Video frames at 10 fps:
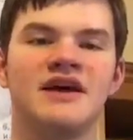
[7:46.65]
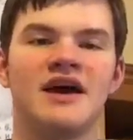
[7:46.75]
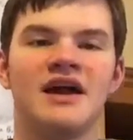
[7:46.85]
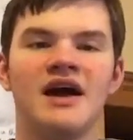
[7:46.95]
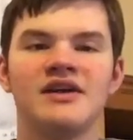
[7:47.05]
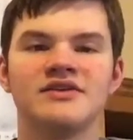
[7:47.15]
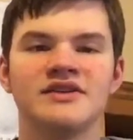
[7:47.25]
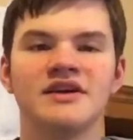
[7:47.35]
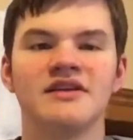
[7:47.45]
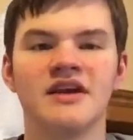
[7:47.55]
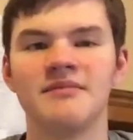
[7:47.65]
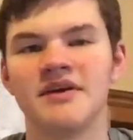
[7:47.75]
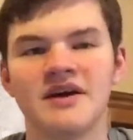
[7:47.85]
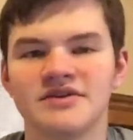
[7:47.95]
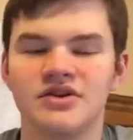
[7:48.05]
that I just think the
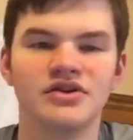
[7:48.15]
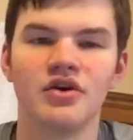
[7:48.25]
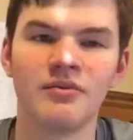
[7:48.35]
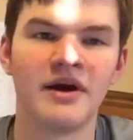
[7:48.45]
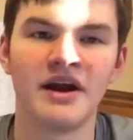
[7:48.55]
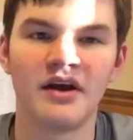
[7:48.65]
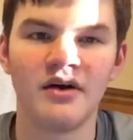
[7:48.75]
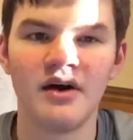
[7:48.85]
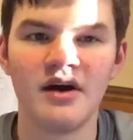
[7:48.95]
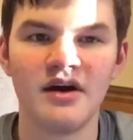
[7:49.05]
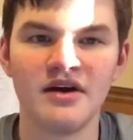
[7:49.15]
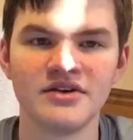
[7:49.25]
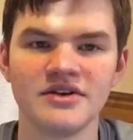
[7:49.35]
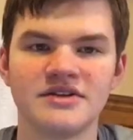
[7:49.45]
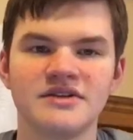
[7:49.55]
NBA is a joke by now.
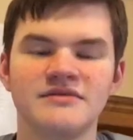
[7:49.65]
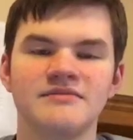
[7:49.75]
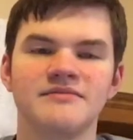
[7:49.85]
Just